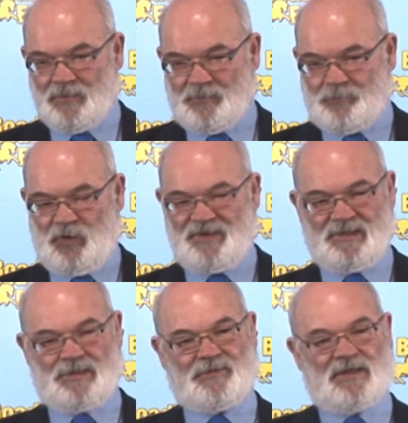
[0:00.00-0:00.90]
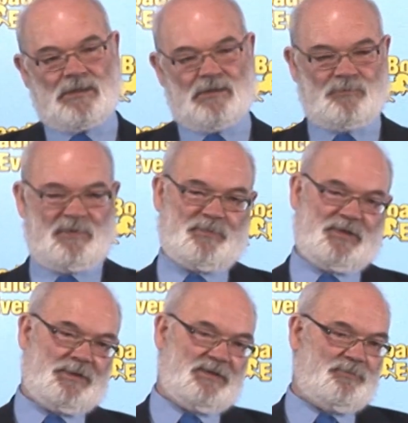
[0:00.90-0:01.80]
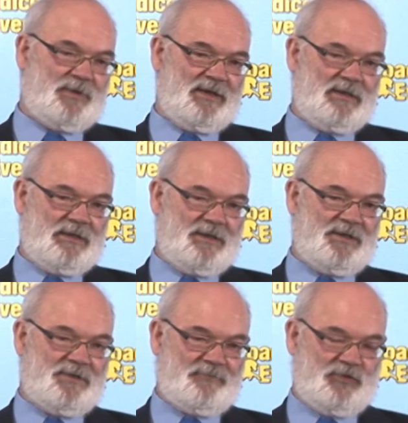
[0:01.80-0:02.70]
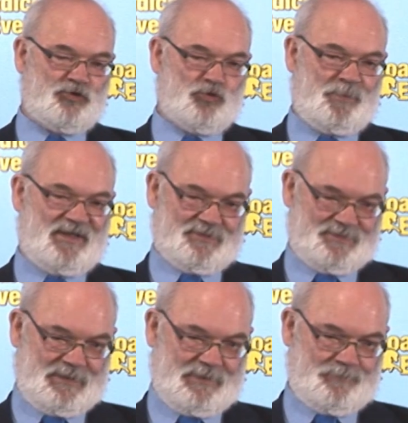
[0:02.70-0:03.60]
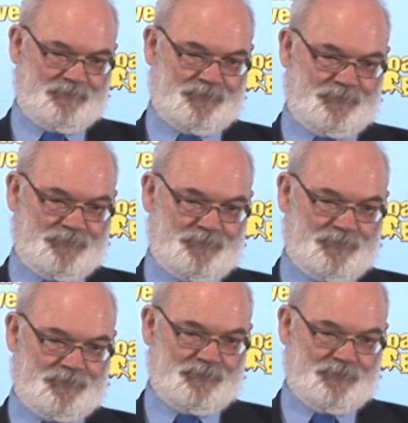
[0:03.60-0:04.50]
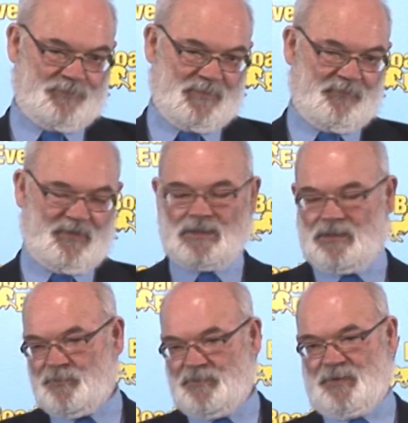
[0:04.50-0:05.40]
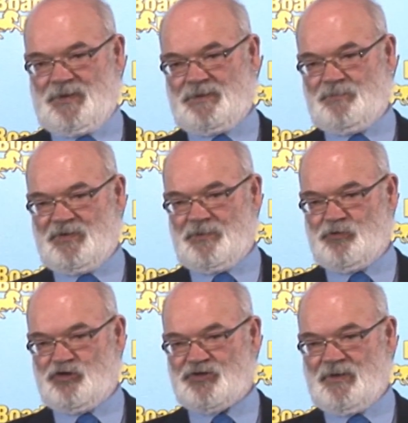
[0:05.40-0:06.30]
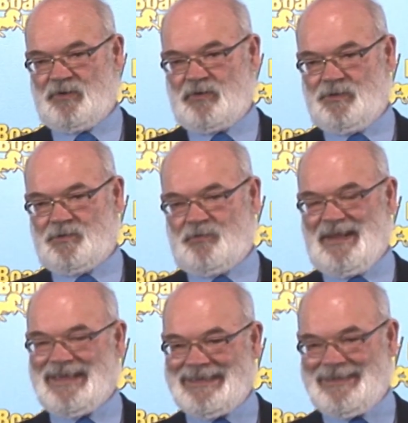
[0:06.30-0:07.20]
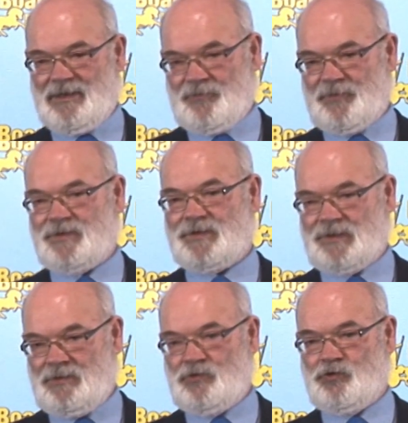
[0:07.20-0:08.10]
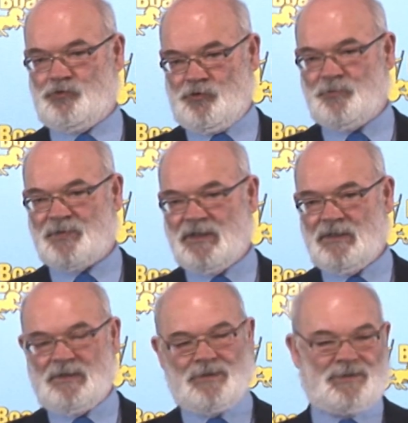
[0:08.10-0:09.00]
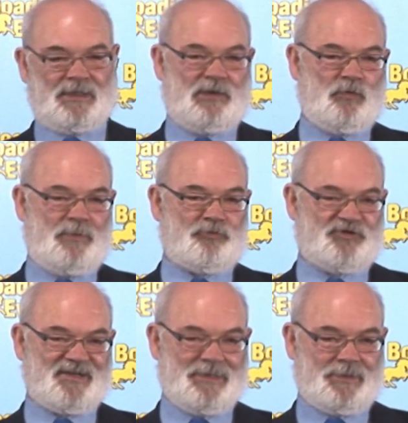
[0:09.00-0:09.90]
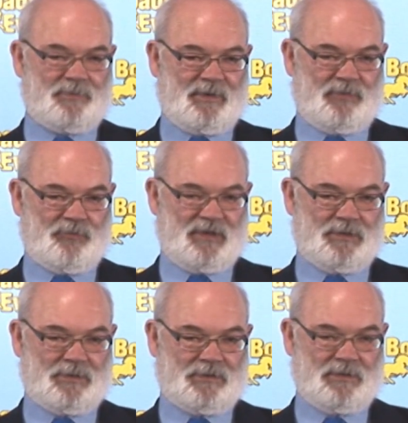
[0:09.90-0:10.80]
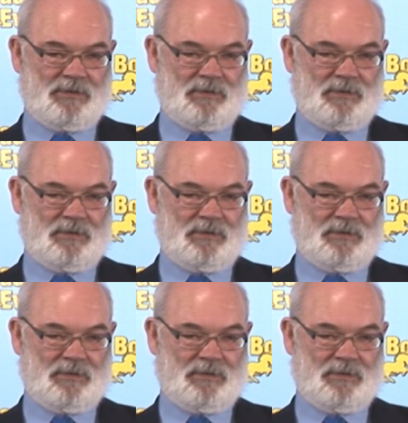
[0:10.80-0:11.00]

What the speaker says: The point is they can't be busted by an individual party. They can't be busted by the British Democrats or any other single group saying we protest about this.